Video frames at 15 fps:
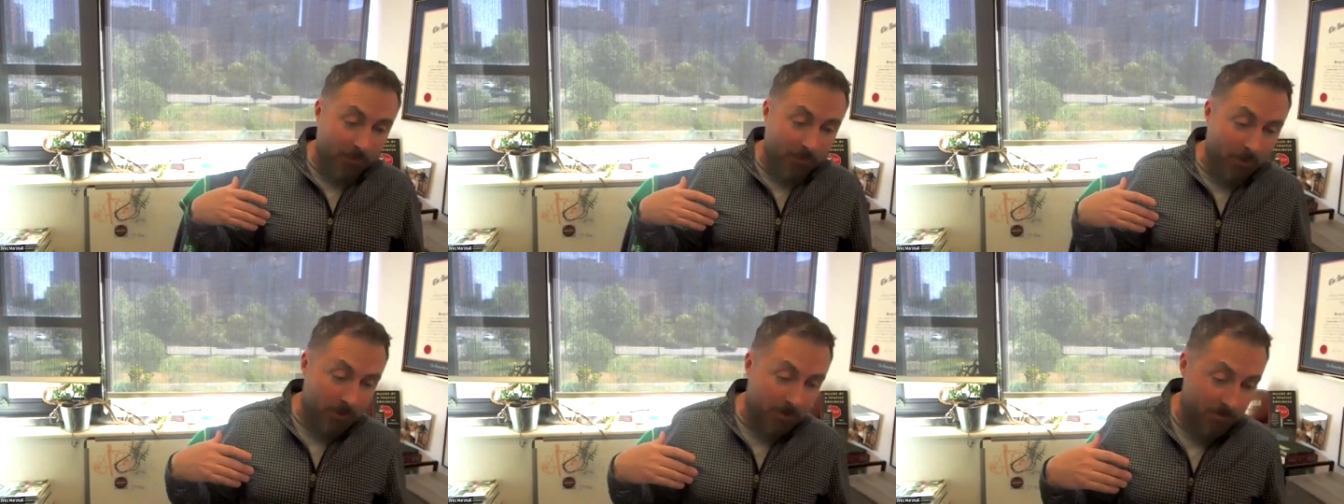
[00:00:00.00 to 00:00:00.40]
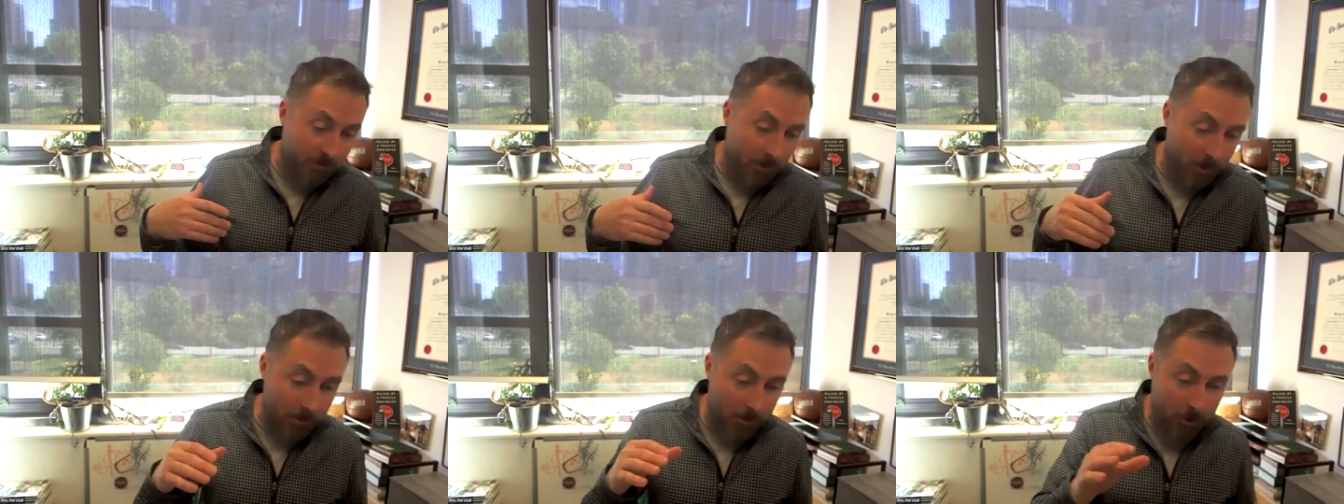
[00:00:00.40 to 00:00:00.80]
a bunch of
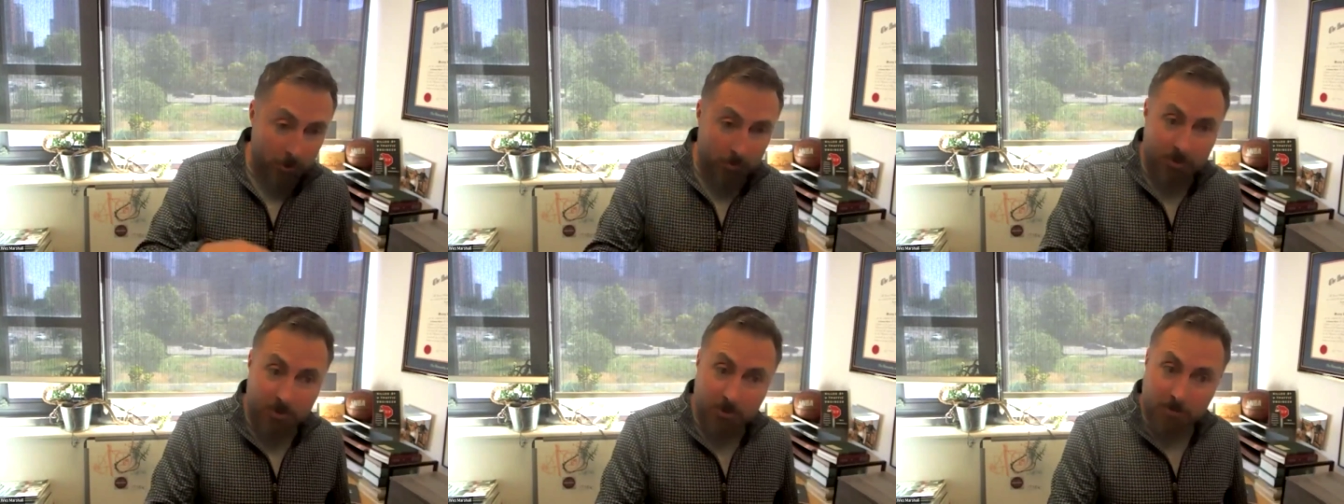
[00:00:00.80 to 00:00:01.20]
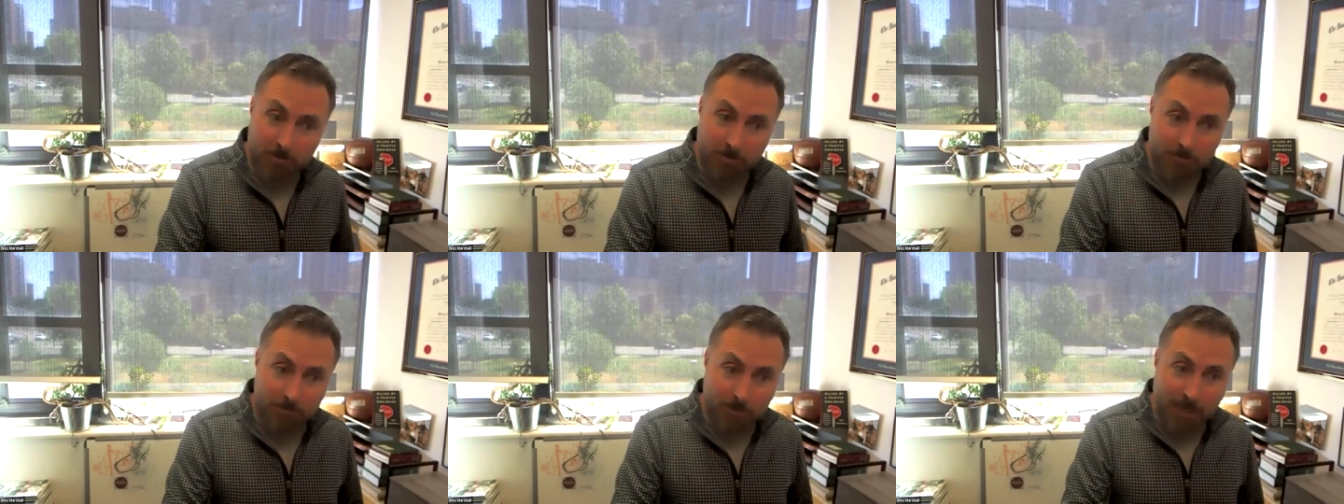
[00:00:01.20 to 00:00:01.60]
Donald Shoup's
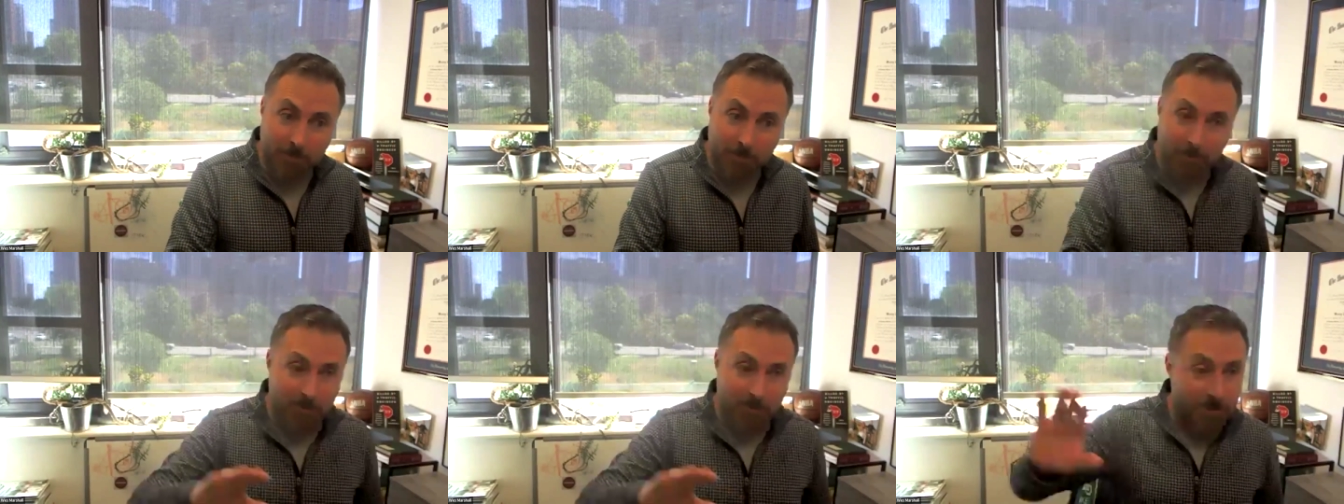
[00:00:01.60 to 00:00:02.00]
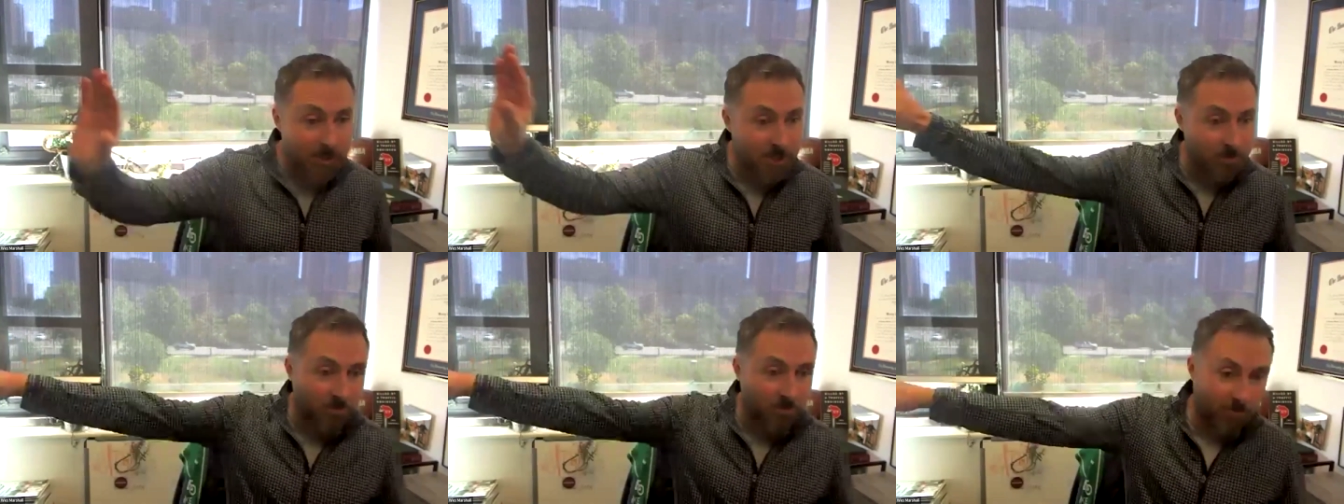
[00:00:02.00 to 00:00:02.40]
papers, and this
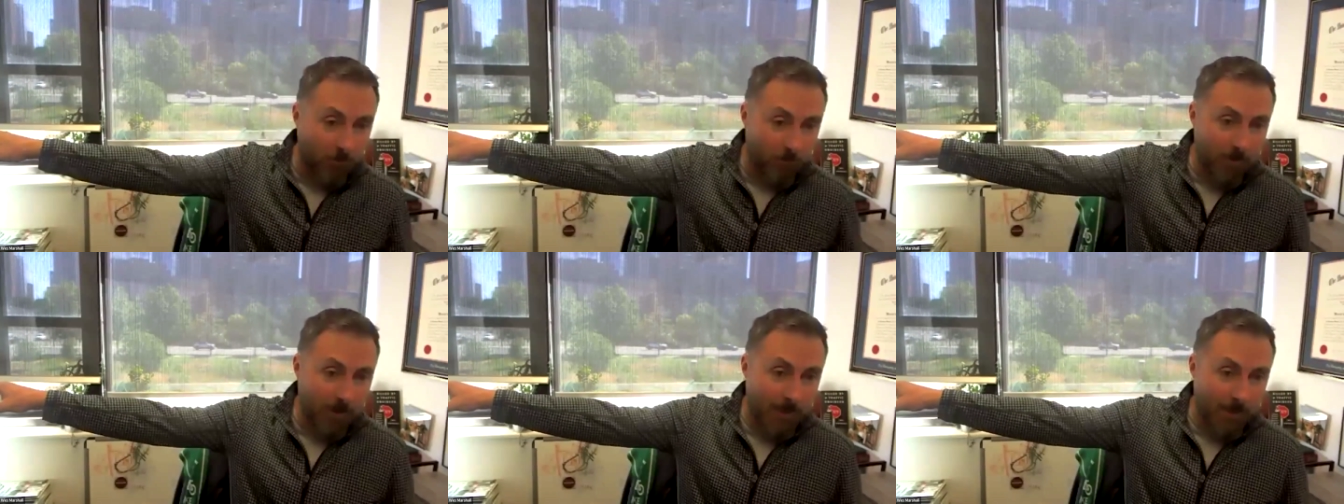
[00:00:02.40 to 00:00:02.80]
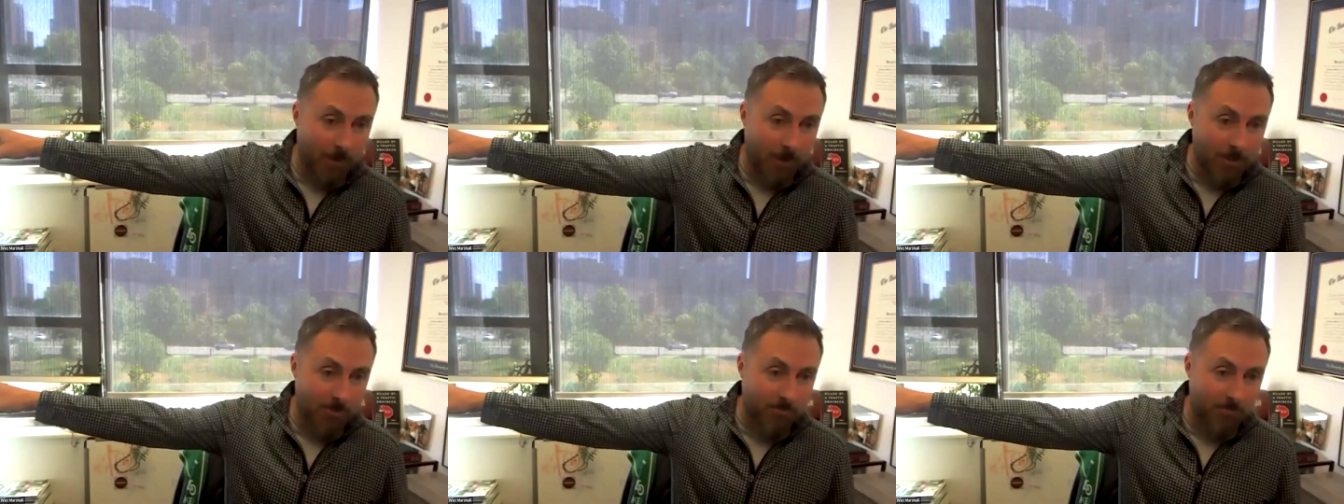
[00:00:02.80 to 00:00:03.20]
is before the high
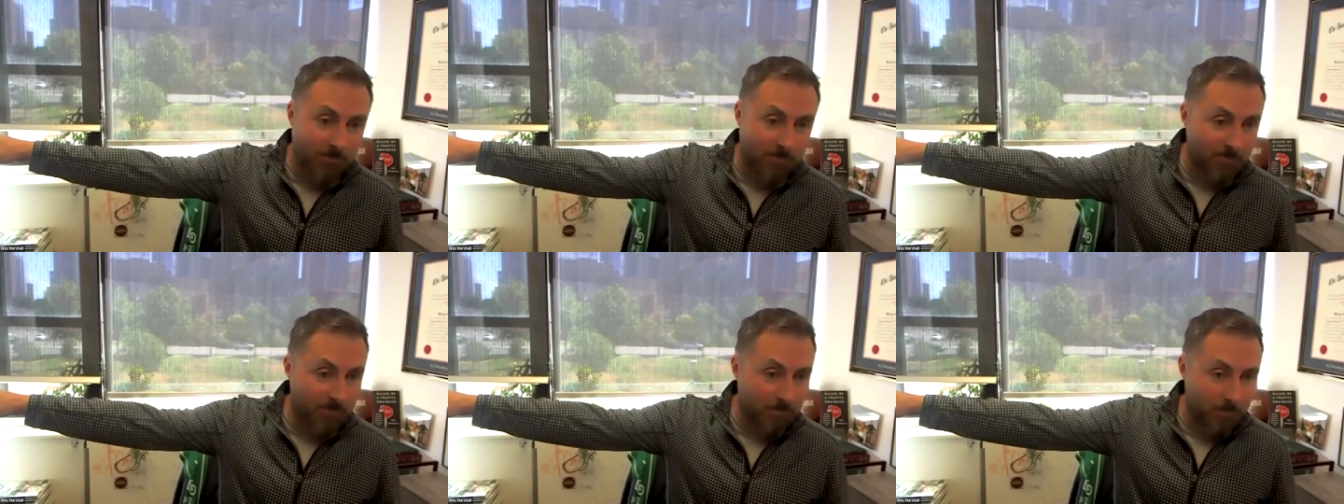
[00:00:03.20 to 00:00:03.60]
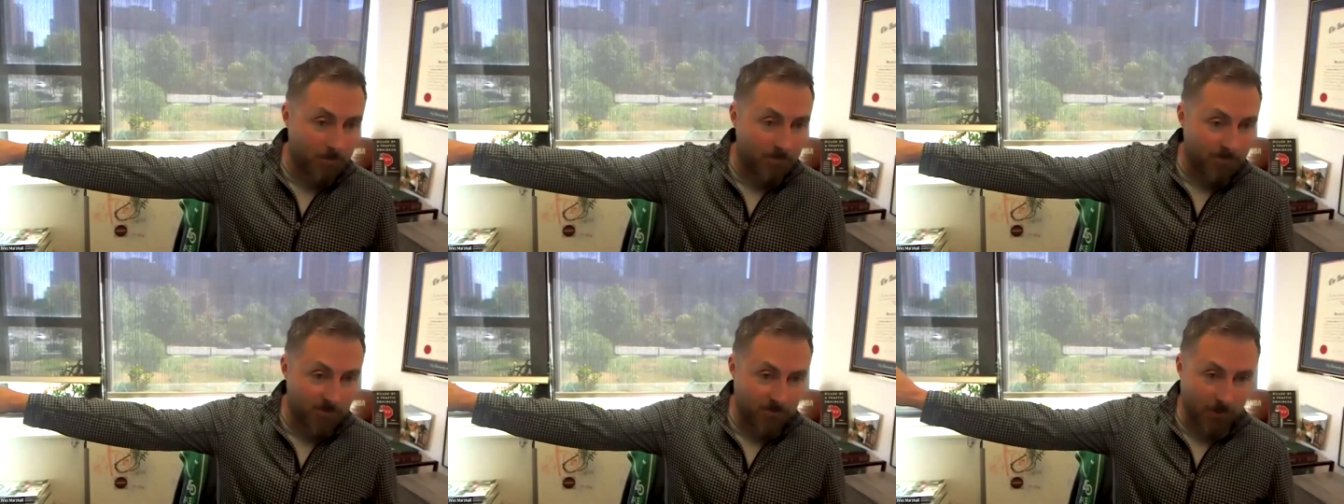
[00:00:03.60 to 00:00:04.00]
cost of
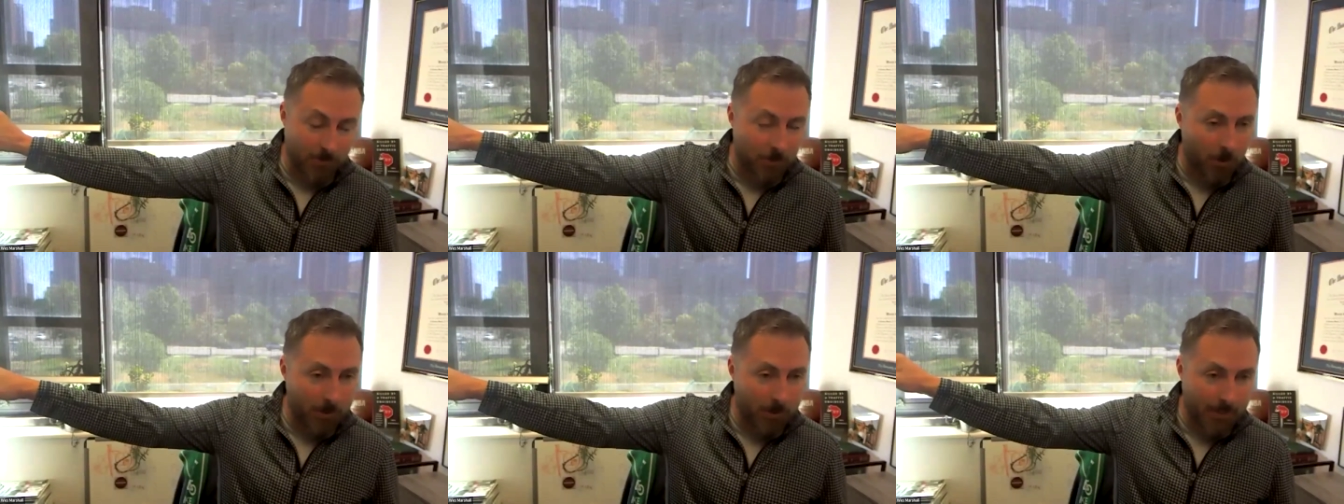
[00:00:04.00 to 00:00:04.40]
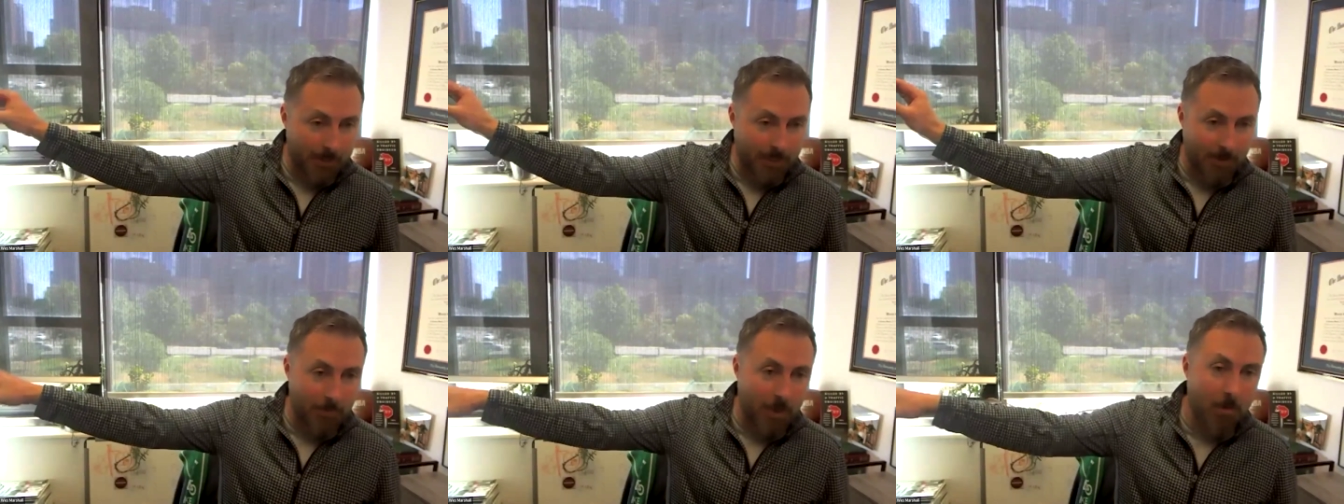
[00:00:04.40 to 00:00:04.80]
free parking
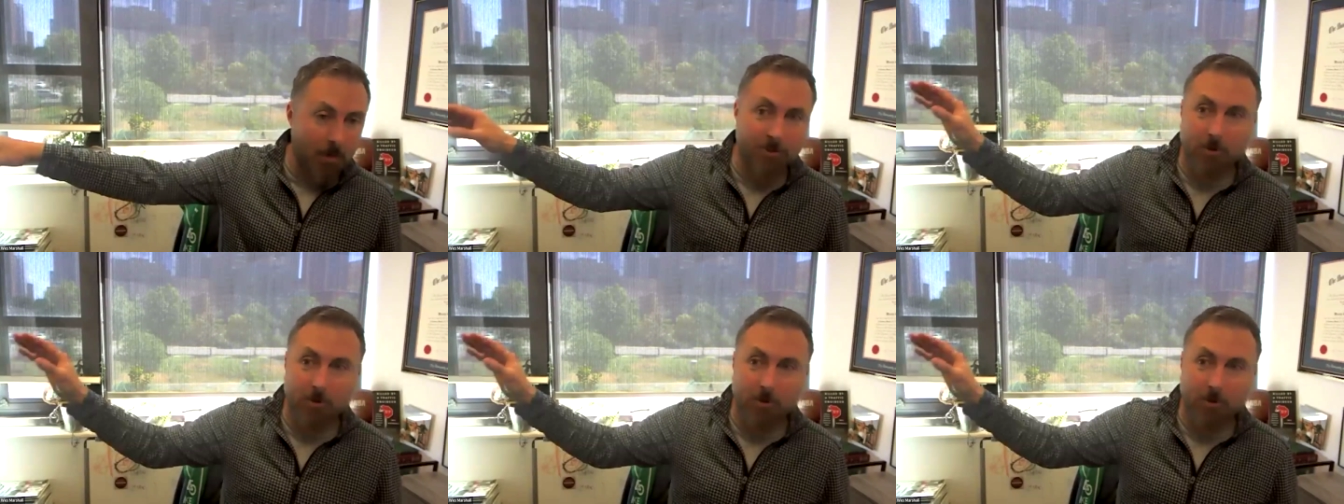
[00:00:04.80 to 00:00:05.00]
came out.